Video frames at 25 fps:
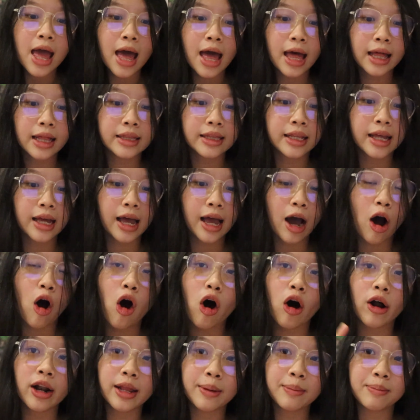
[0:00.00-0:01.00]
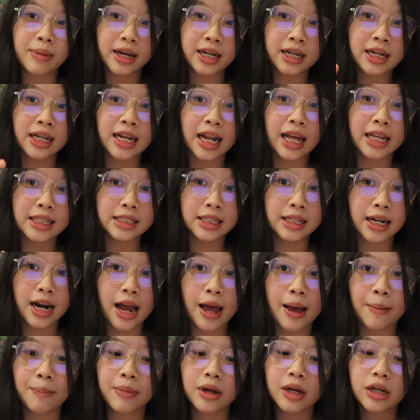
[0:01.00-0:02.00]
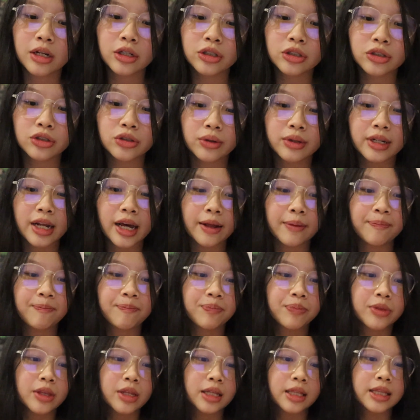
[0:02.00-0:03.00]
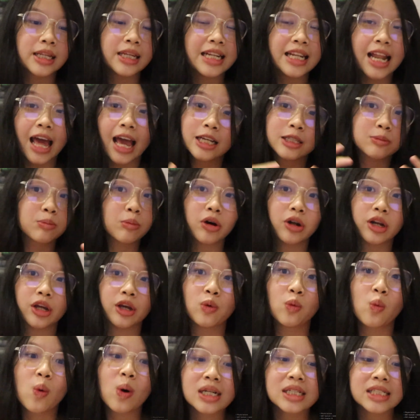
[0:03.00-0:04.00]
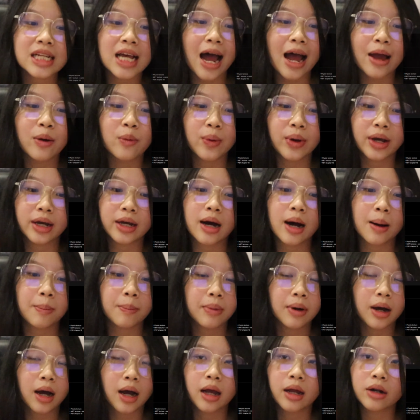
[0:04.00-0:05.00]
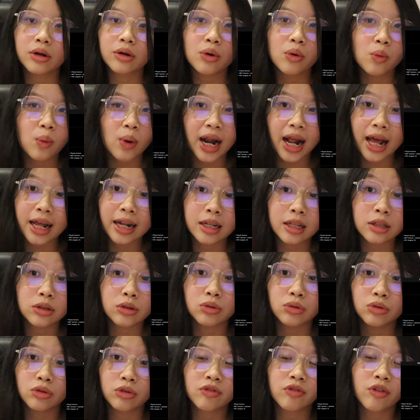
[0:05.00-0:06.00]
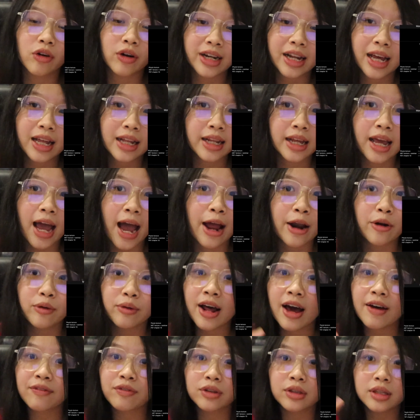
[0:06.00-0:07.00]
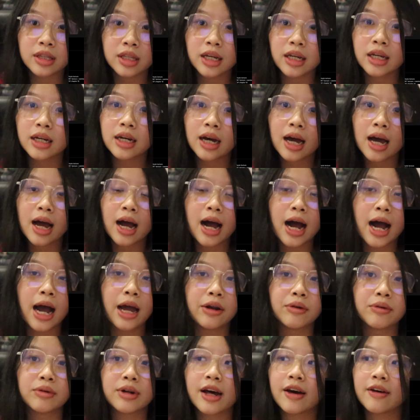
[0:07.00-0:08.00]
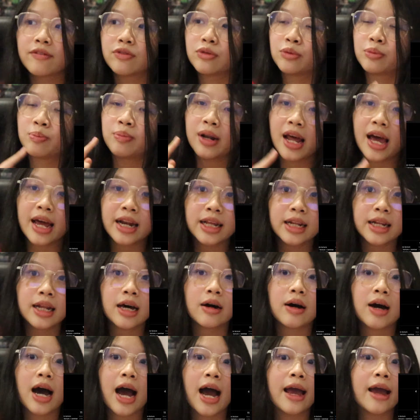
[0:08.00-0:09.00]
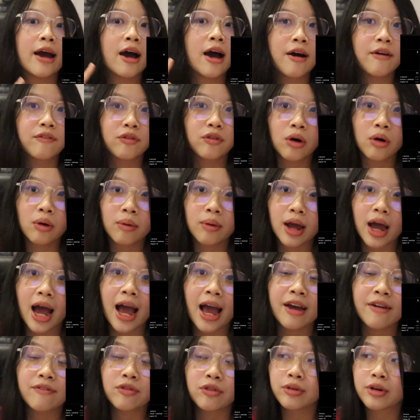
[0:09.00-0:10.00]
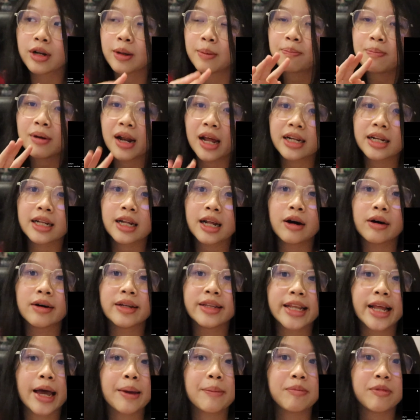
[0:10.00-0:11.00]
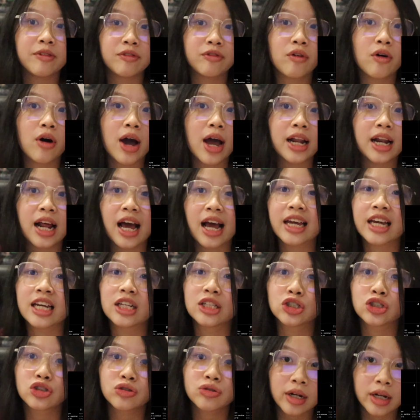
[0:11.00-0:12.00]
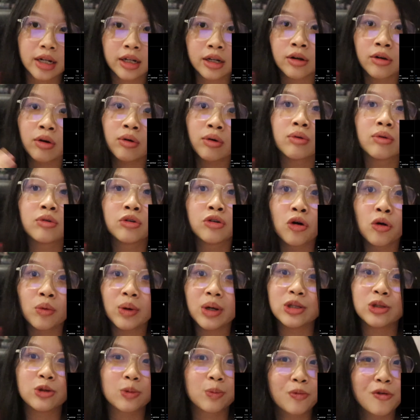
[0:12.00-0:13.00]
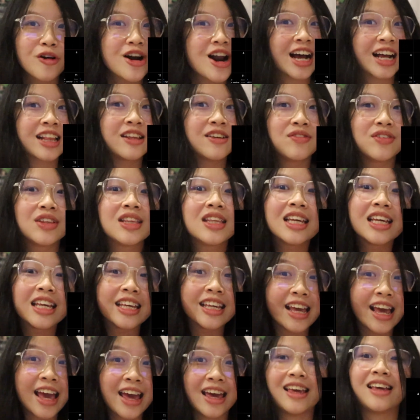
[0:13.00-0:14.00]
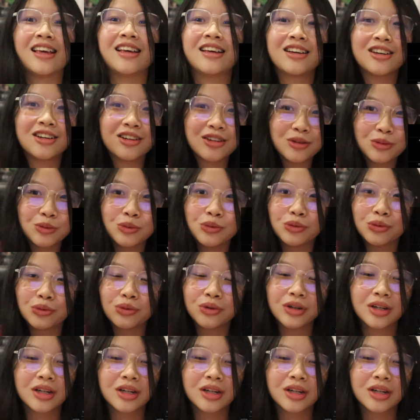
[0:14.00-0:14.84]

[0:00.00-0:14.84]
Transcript: and they're all in my calendar app, so that the next morning, once I wake up, I know what I need to do for that day. I don't have to think, I don't have to plan it out. I have already planned out a night before, and I can straight go into productivity. Yay! Woo.